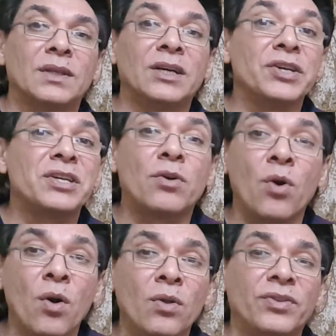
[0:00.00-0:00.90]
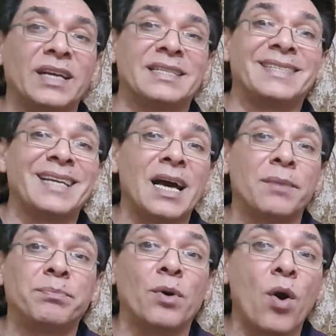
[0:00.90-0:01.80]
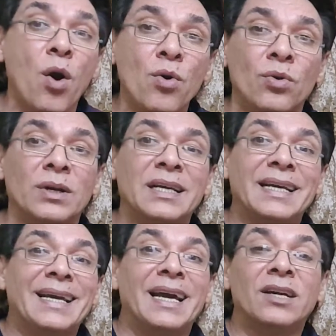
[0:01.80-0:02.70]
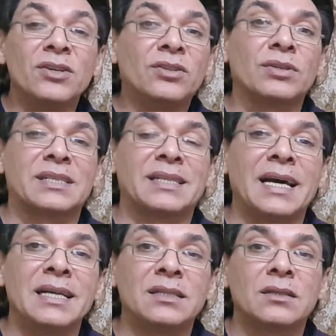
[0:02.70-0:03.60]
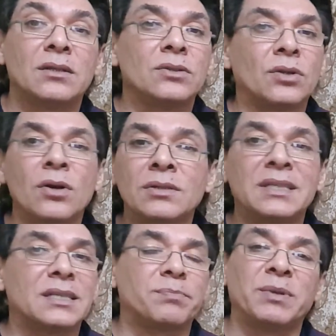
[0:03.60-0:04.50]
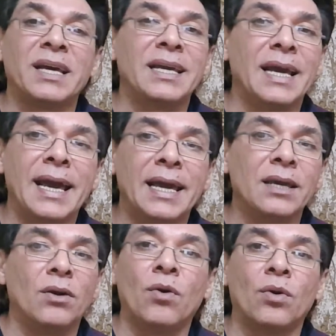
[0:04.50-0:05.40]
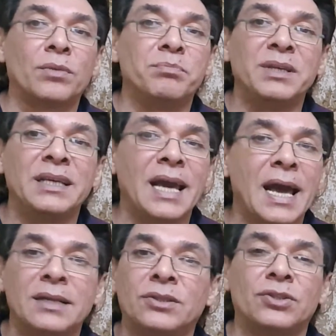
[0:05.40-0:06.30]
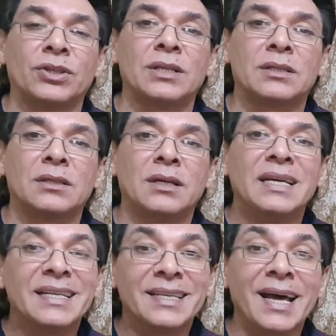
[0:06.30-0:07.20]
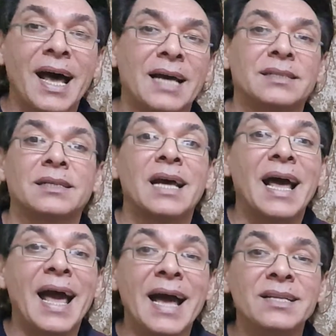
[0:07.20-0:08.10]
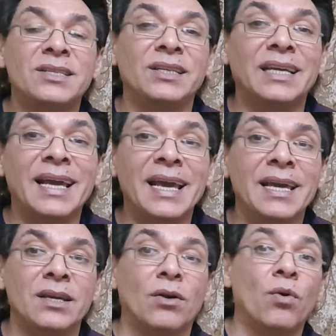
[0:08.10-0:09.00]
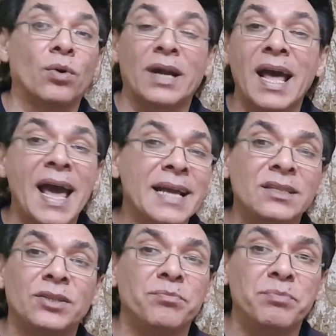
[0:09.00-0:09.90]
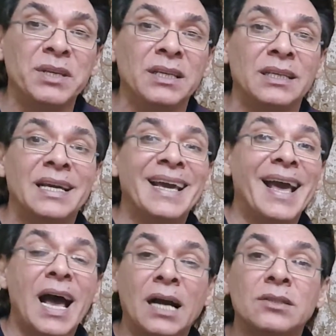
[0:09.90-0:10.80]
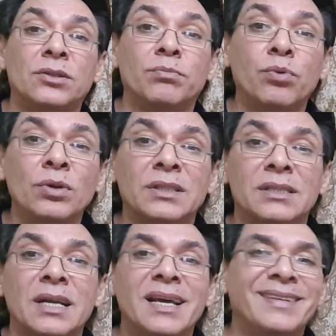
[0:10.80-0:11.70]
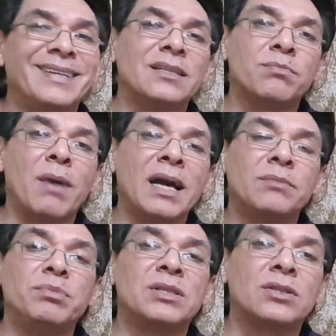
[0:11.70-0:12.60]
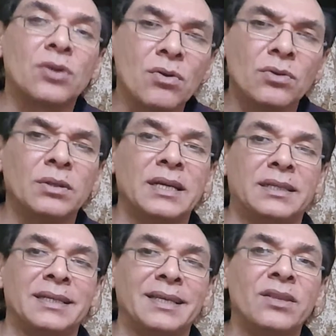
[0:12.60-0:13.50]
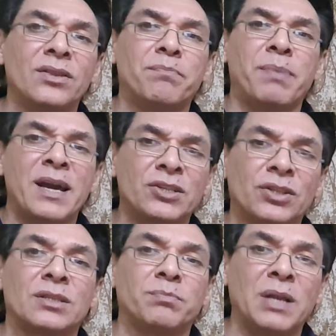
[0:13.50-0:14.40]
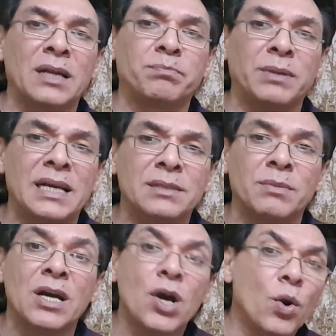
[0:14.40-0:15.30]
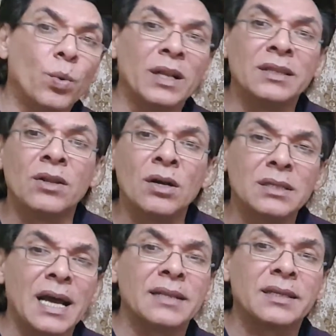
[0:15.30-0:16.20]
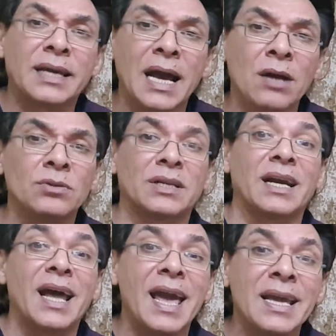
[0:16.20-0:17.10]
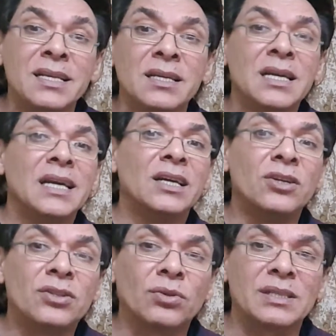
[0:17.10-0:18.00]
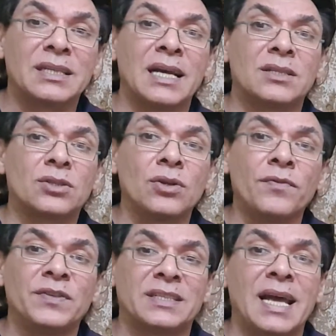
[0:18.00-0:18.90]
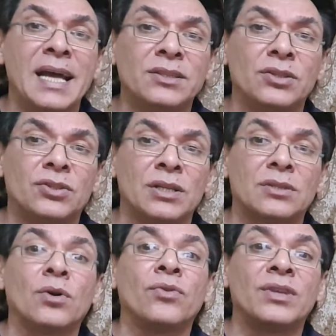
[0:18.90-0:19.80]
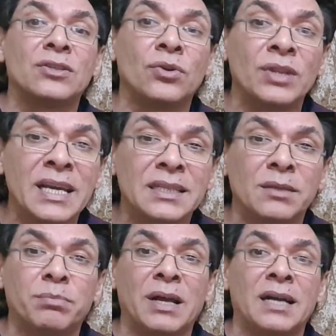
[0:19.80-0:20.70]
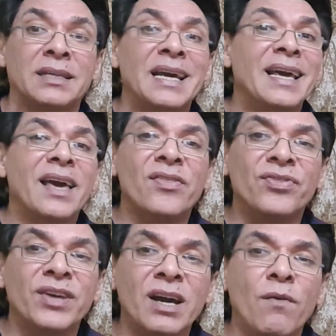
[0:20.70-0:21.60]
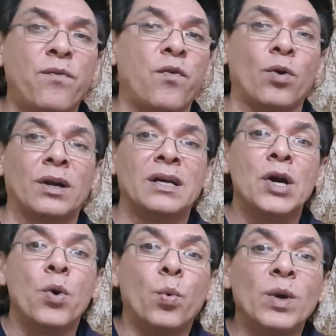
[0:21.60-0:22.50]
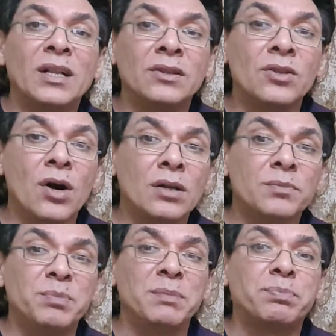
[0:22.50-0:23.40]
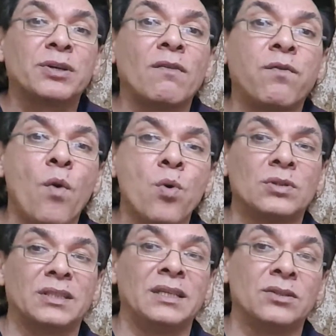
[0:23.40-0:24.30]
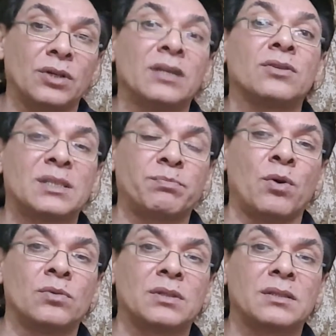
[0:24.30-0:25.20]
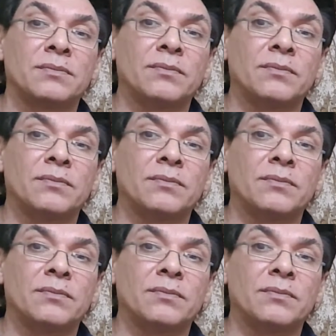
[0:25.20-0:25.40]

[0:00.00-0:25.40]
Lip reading: Recall that type O erythrocytes don't display A or B antigens. Thus, anti-A or anti-B antibodies that might be circulating in the patient's blood plasma will not encounter any erythrocyte surface antigens on the donated blood and therefore will not be provoked into a response.